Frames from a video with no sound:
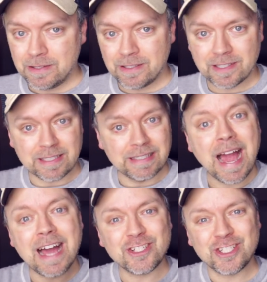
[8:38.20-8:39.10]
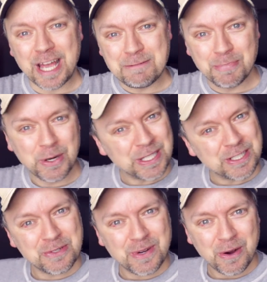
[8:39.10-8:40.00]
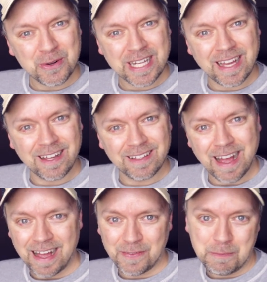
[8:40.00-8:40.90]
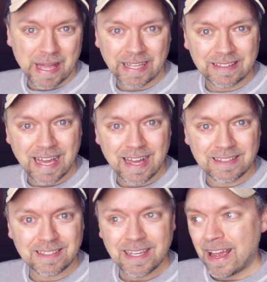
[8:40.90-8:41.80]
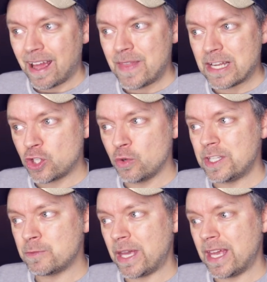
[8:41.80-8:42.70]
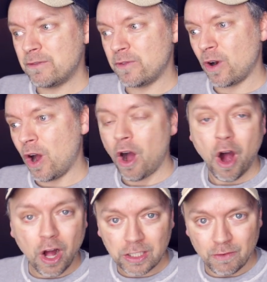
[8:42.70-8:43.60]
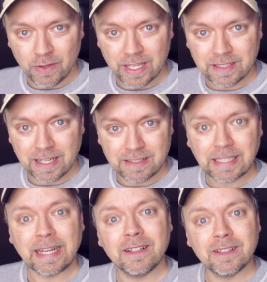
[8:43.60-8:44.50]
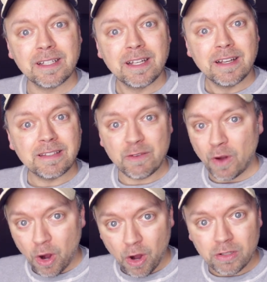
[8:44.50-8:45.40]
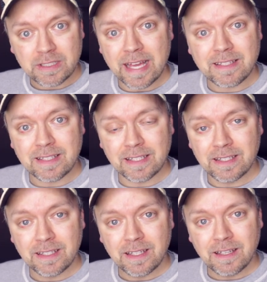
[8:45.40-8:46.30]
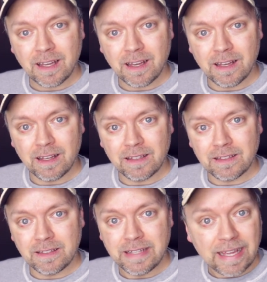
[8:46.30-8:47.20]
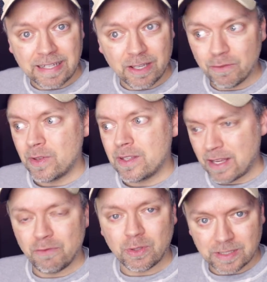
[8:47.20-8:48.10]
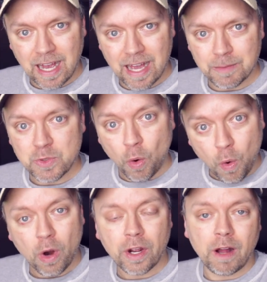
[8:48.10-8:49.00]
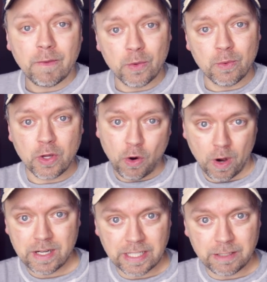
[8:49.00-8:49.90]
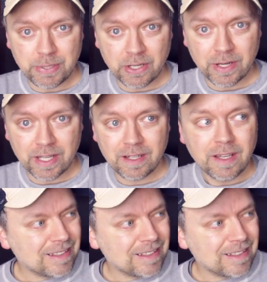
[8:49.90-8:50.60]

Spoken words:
snatched and put into a hotel on the mainland, and that TUI's paying for all of it until they've all tested negative several times or gone through the quarantine period.